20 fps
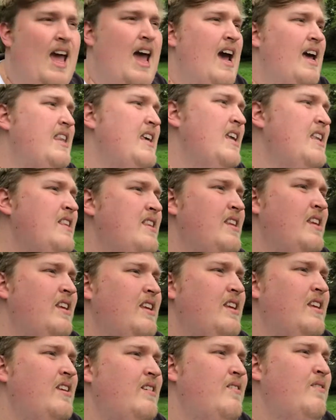And then
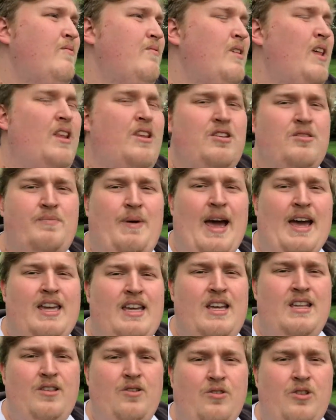when I look
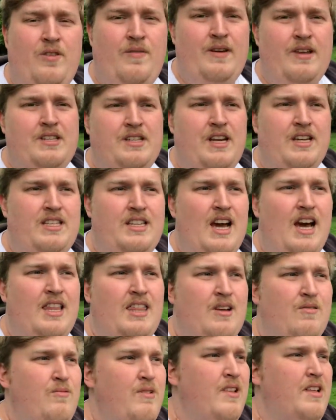back at all the things I'd done,
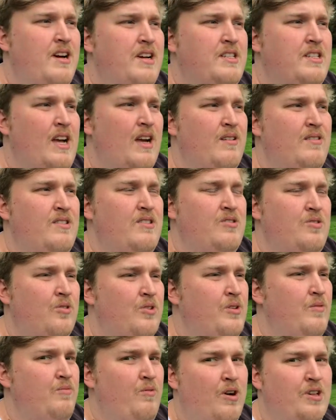I realized I
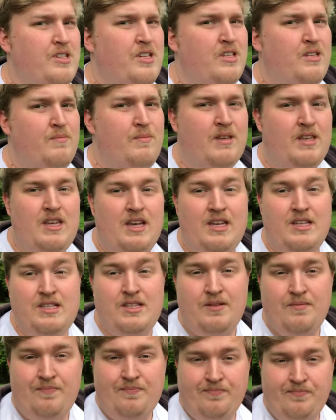sort of wasn't,
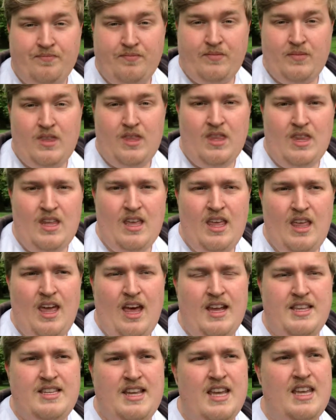because
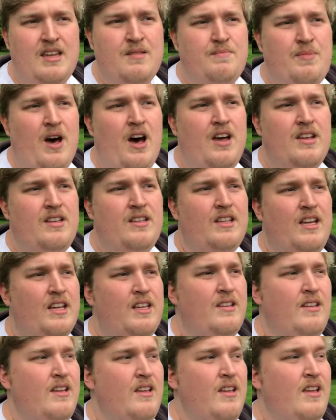I'd taken part in,
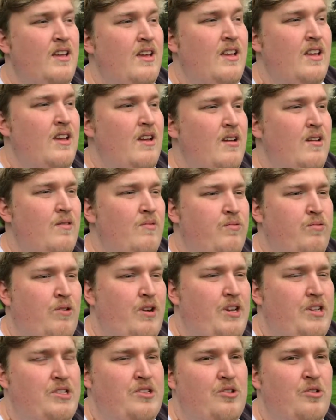like,
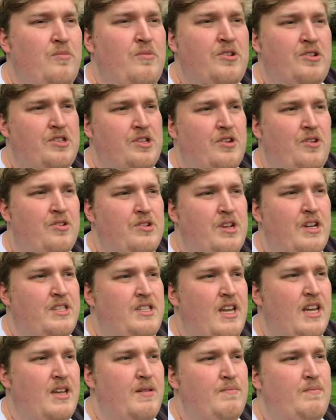3 school musicals, I'd
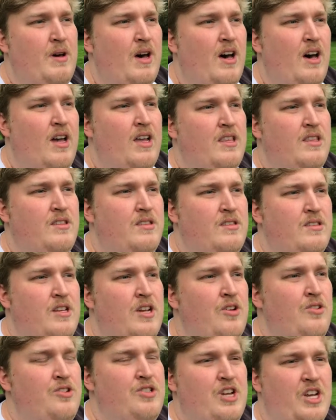taken part in
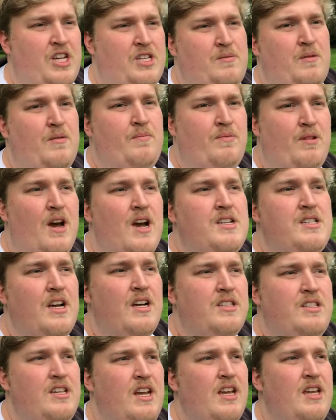2 Shakespeare plays,
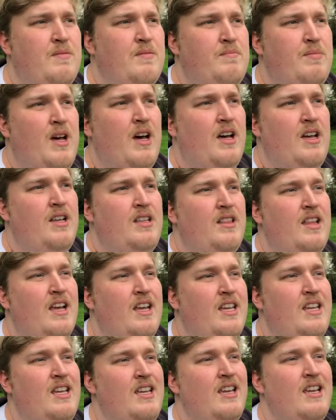I'd taken part in,
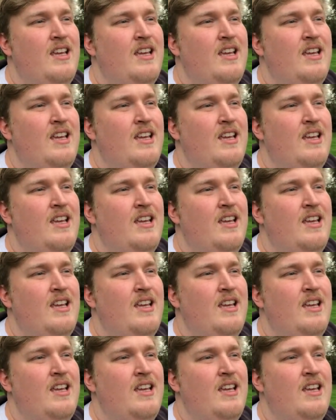like,